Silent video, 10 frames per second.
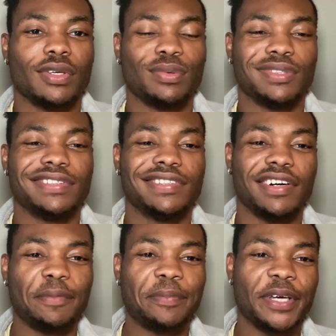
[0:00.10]
What's
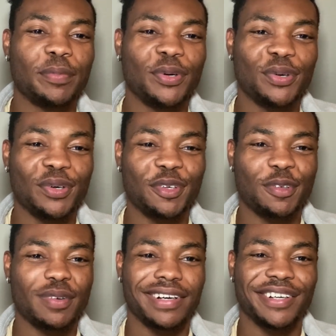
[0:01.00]
up,
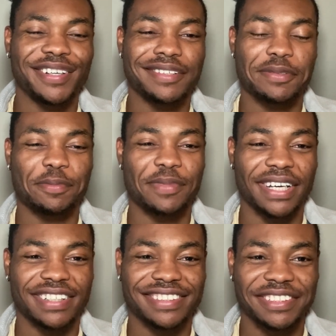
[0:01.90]
people? Welcome
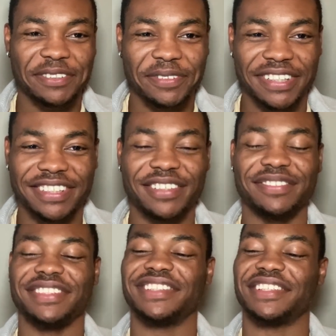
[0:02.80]
back to the Red
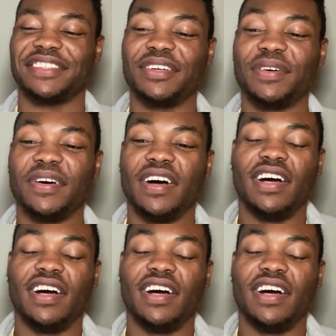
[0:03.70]
Devil Circle.